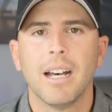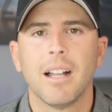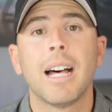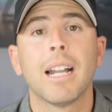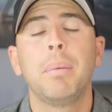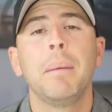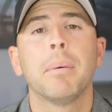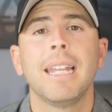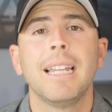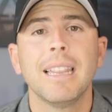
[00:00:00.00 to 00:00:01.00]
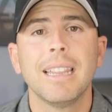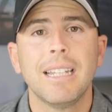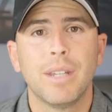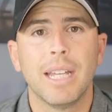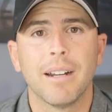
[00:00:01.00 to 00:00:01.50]
A lot of people, they
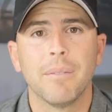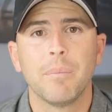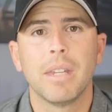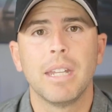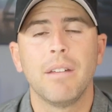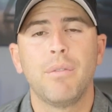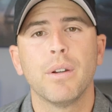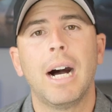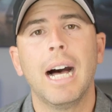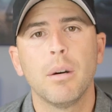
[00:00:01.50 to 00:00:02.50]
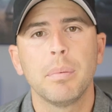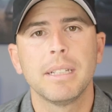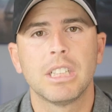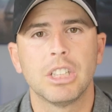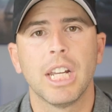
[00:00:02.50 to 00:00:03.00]
live there and they feel
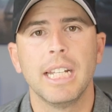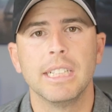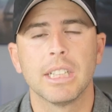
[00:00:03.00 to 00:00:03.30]
helpless to change.